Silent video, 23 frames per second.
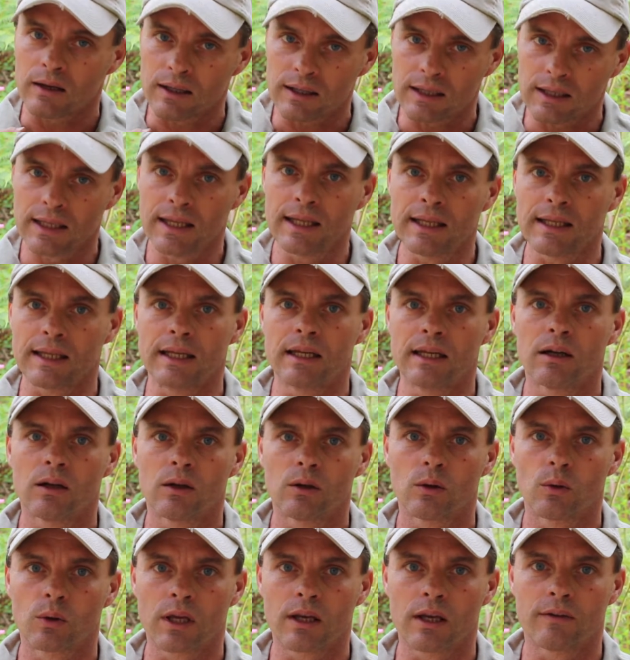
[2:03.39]
clearly
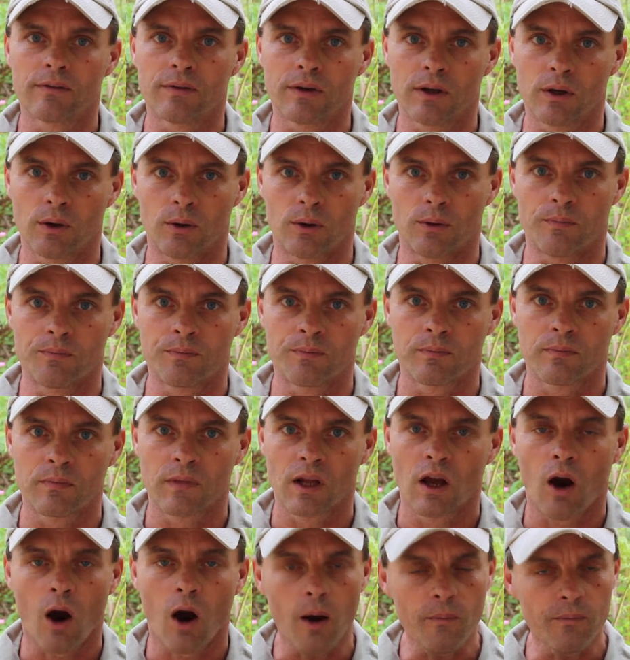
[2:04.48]
looking for you.
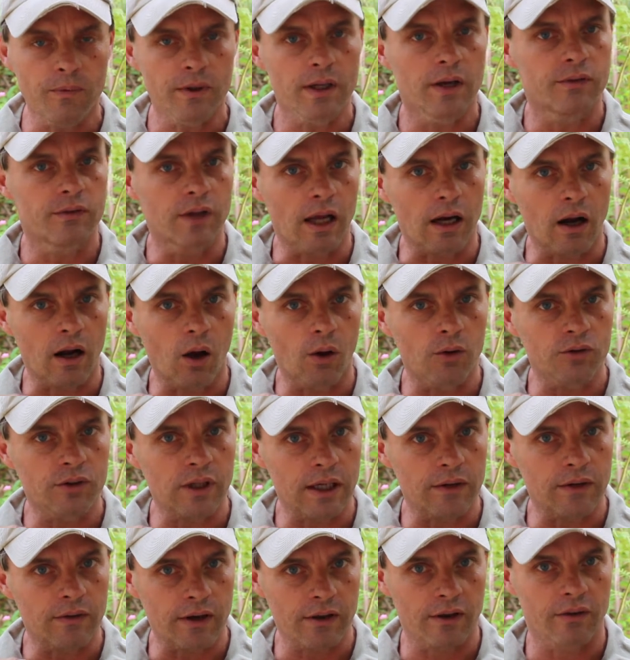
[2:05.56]
Hopefully, you've done a whole
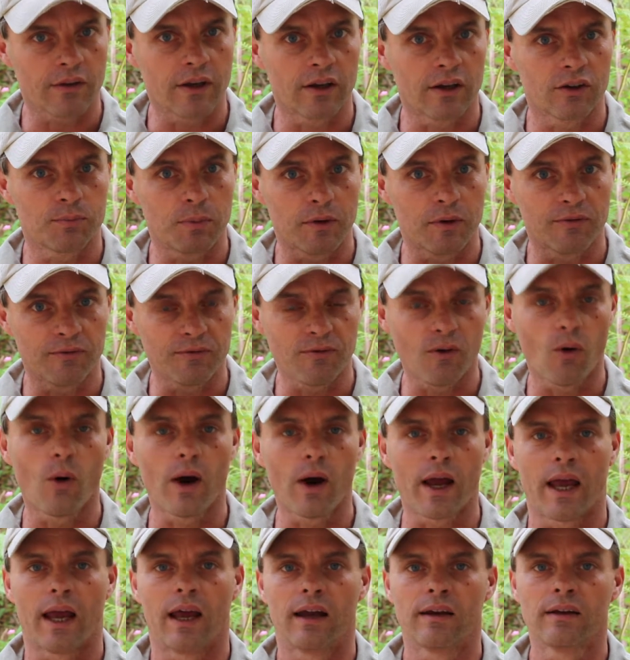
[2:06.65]
stack of other things
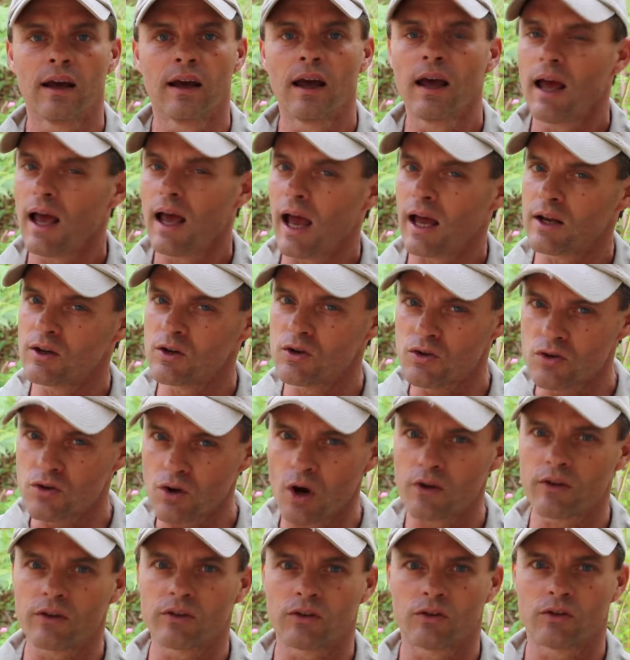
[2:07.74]
beforehand and you
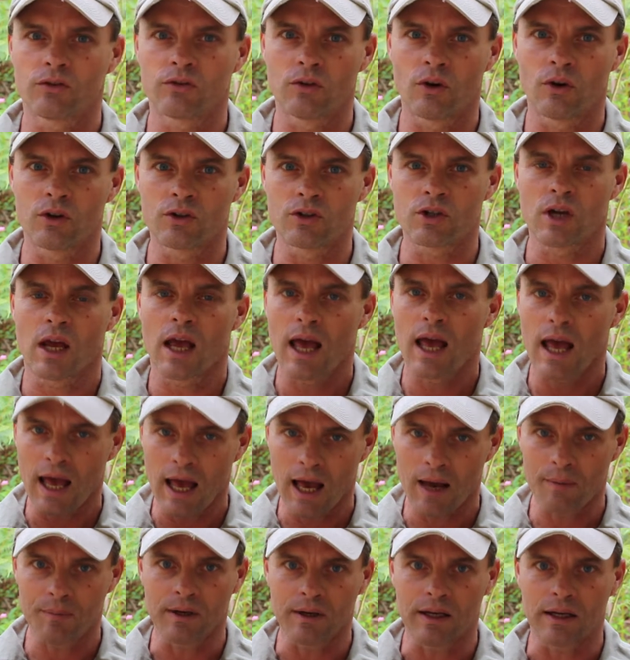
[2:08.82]
know there's a search
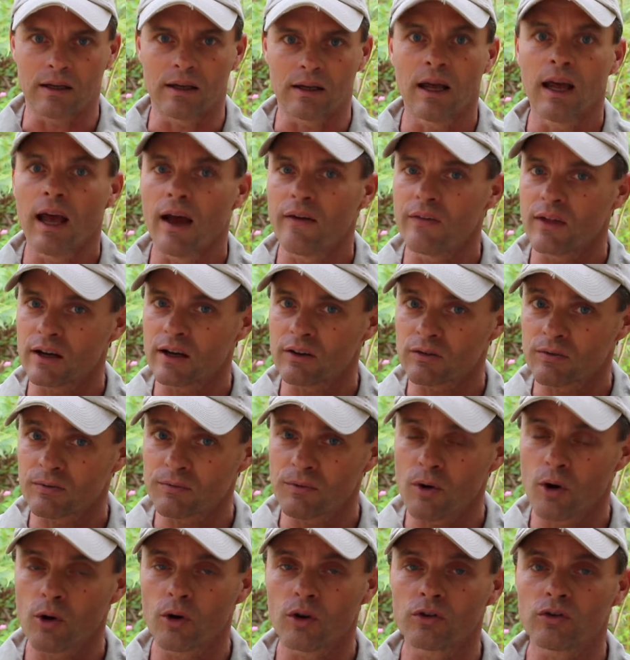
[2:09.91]
happening and that it's
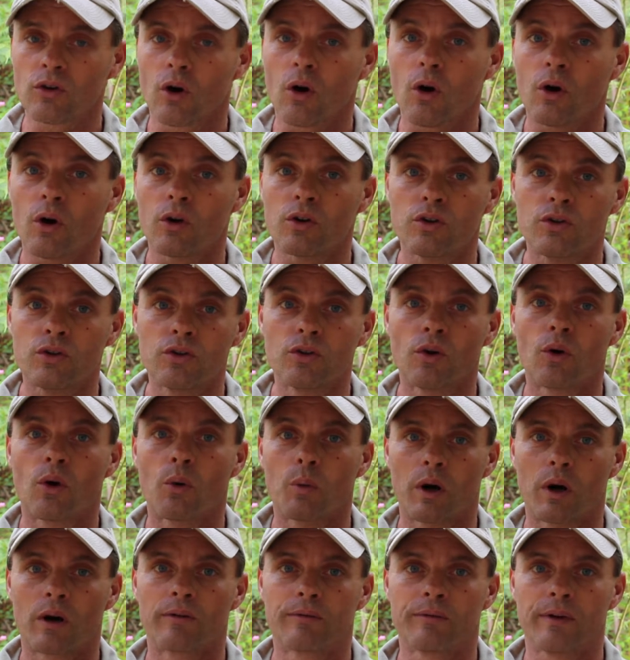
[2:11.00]
focused on your
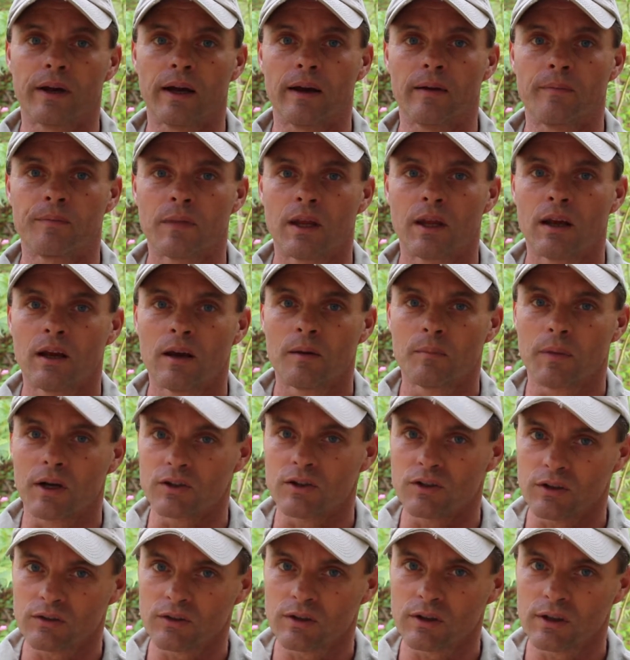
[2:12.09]
welfare. But
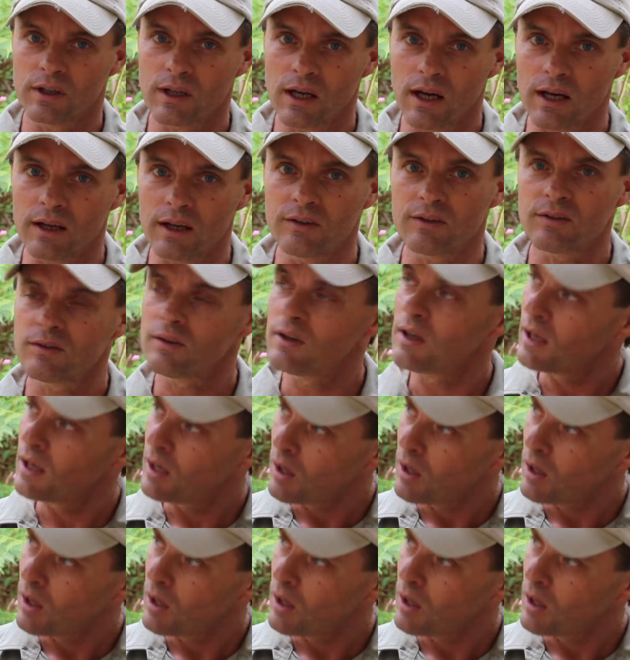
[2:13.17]
just in case,